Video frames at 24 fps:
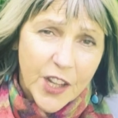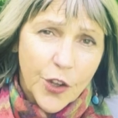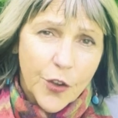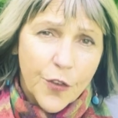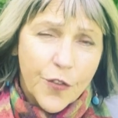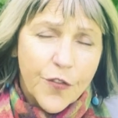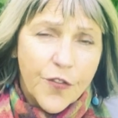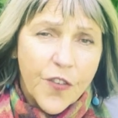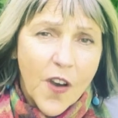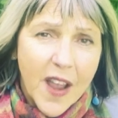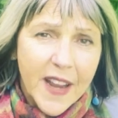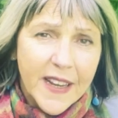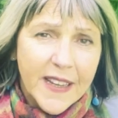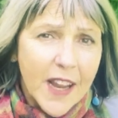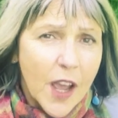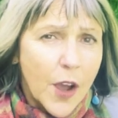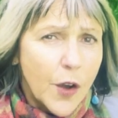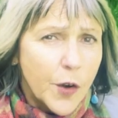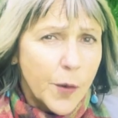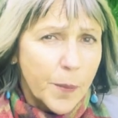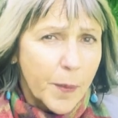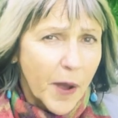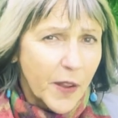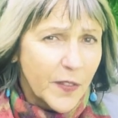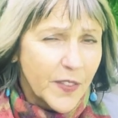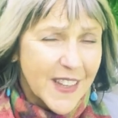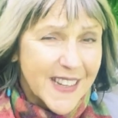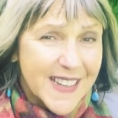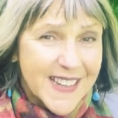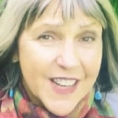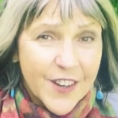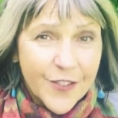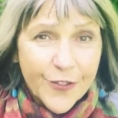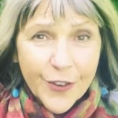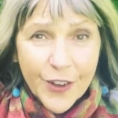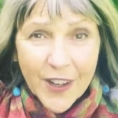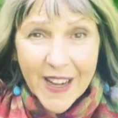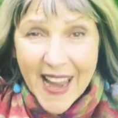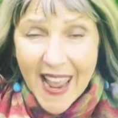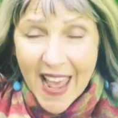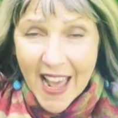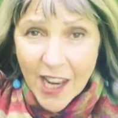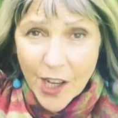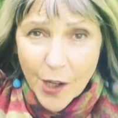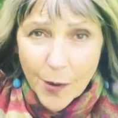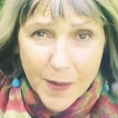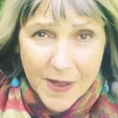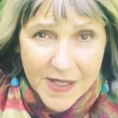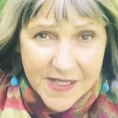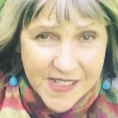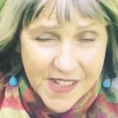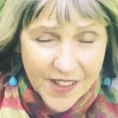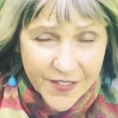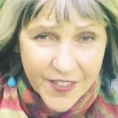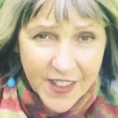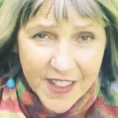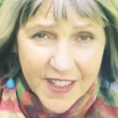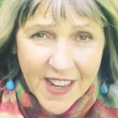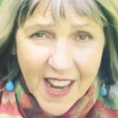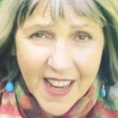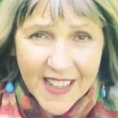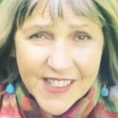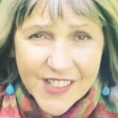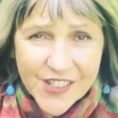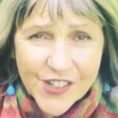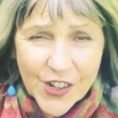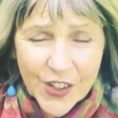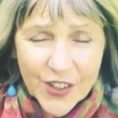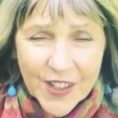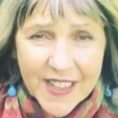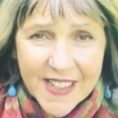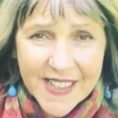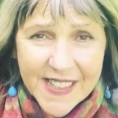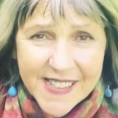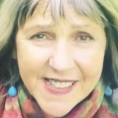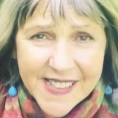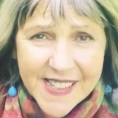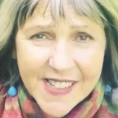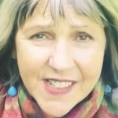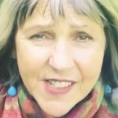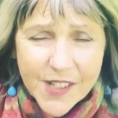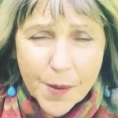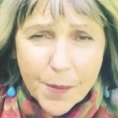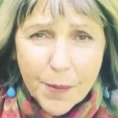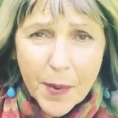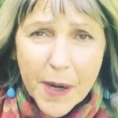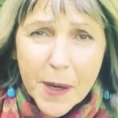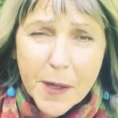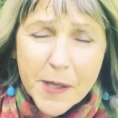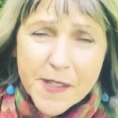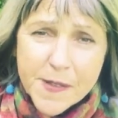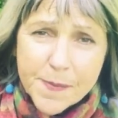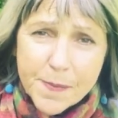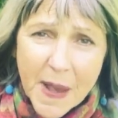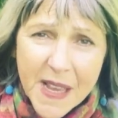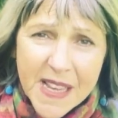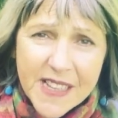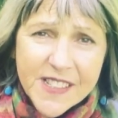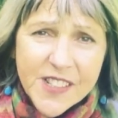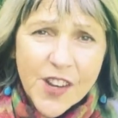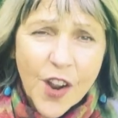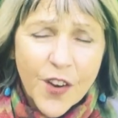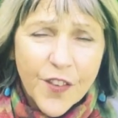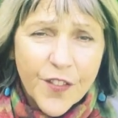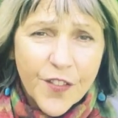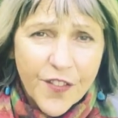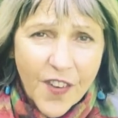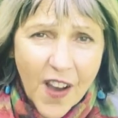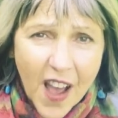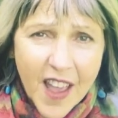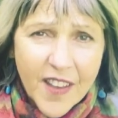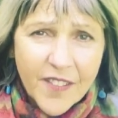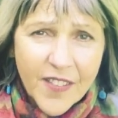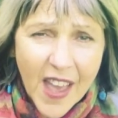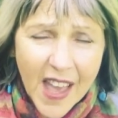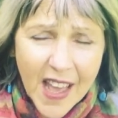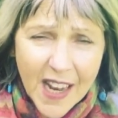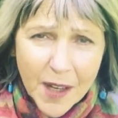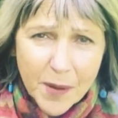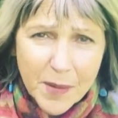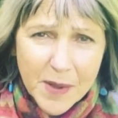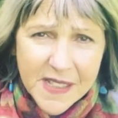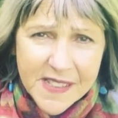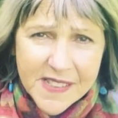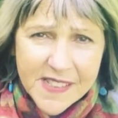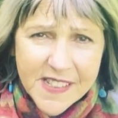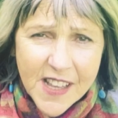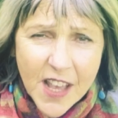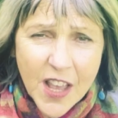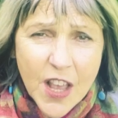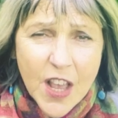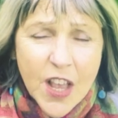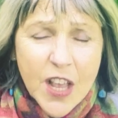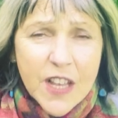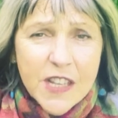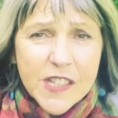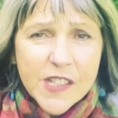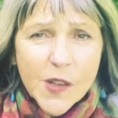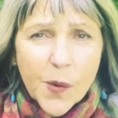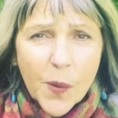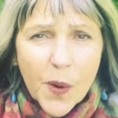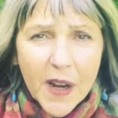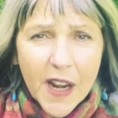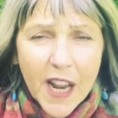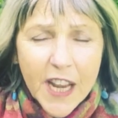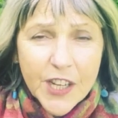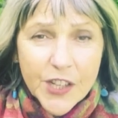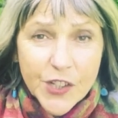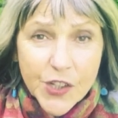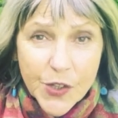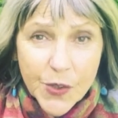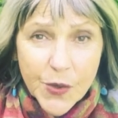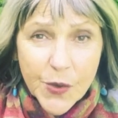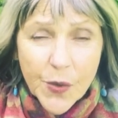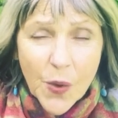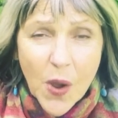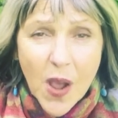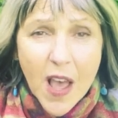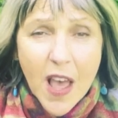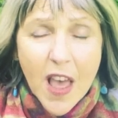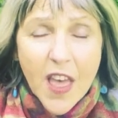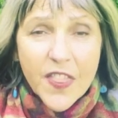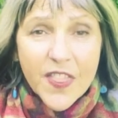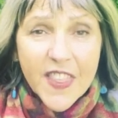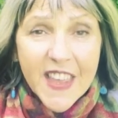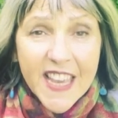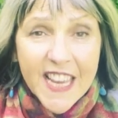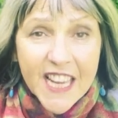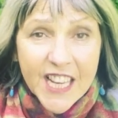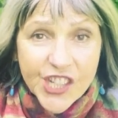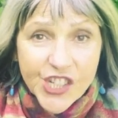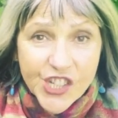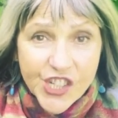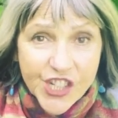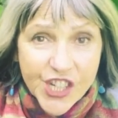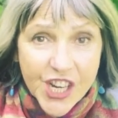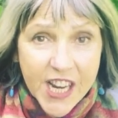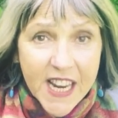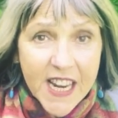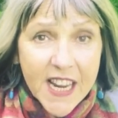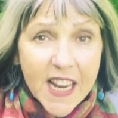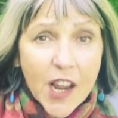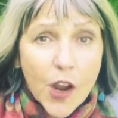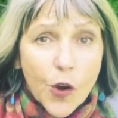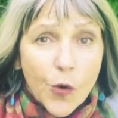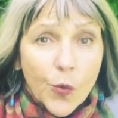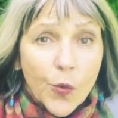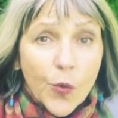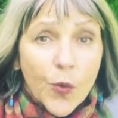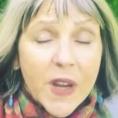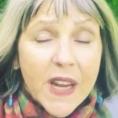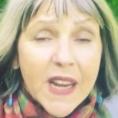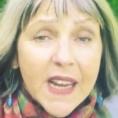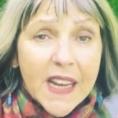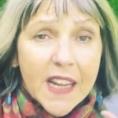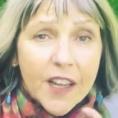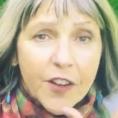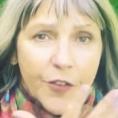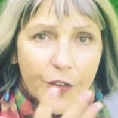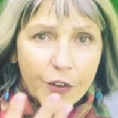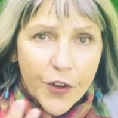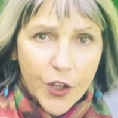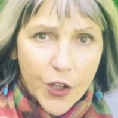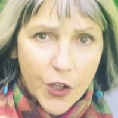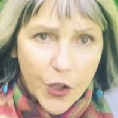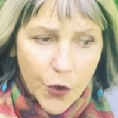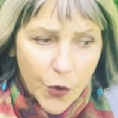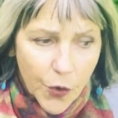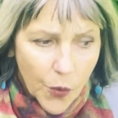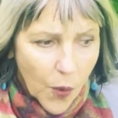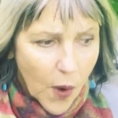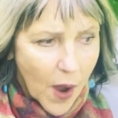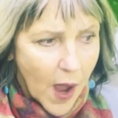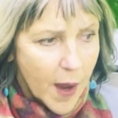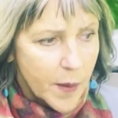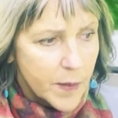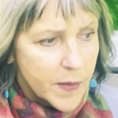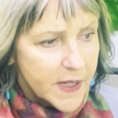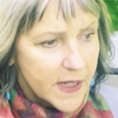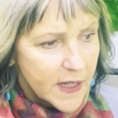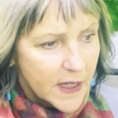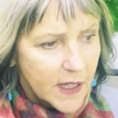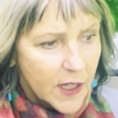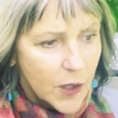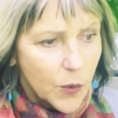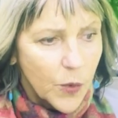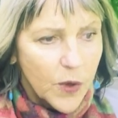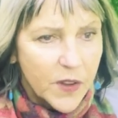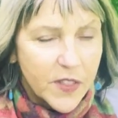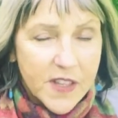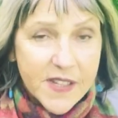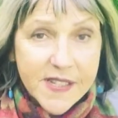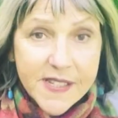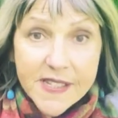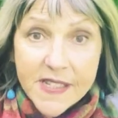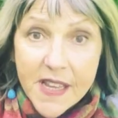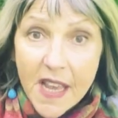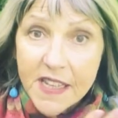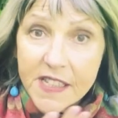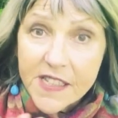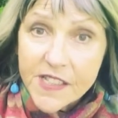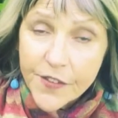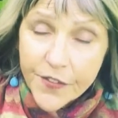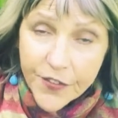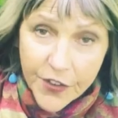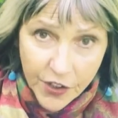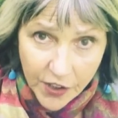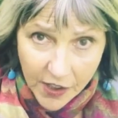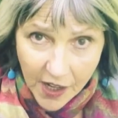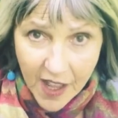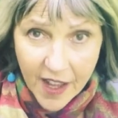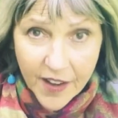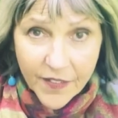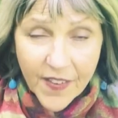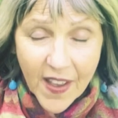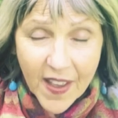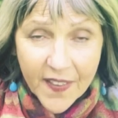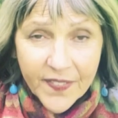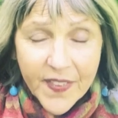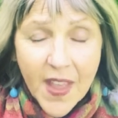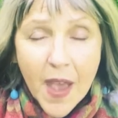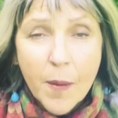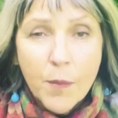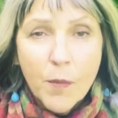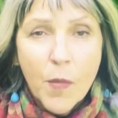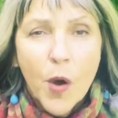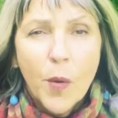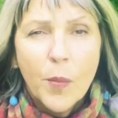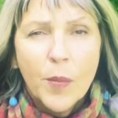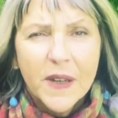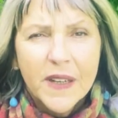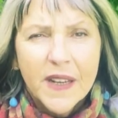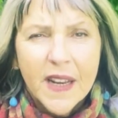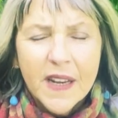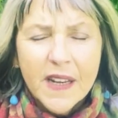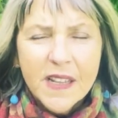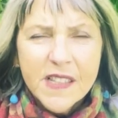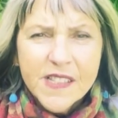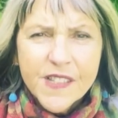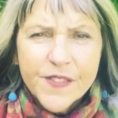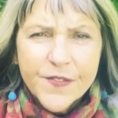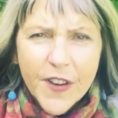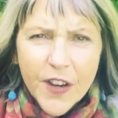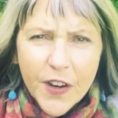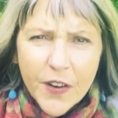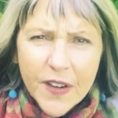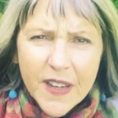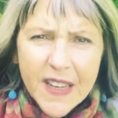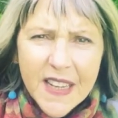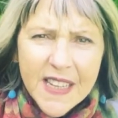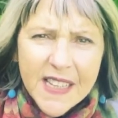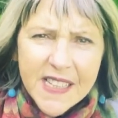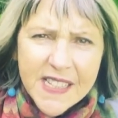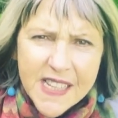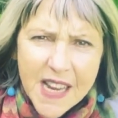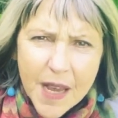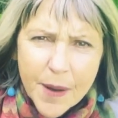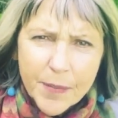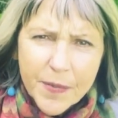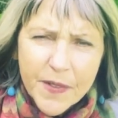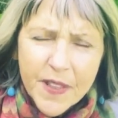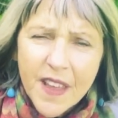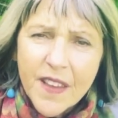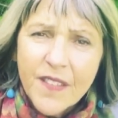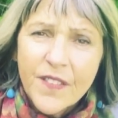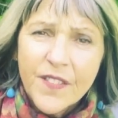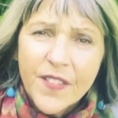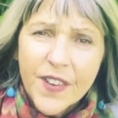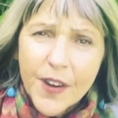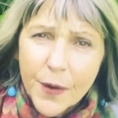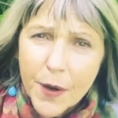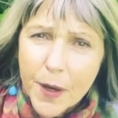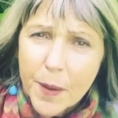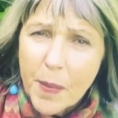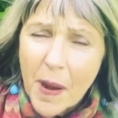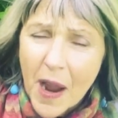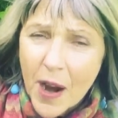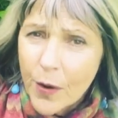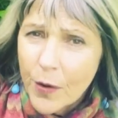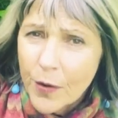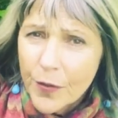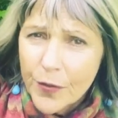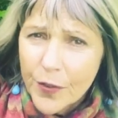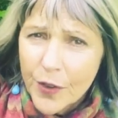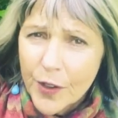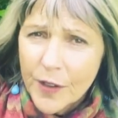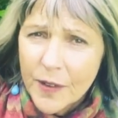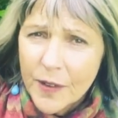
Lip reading: you find out about the different elements of the 9 Star Ki system, but it's based on 5 elements. So when I do the I Ching reading for you, I'm dealing with a slice of your life at that moment, and it's very in-depth and very powerful.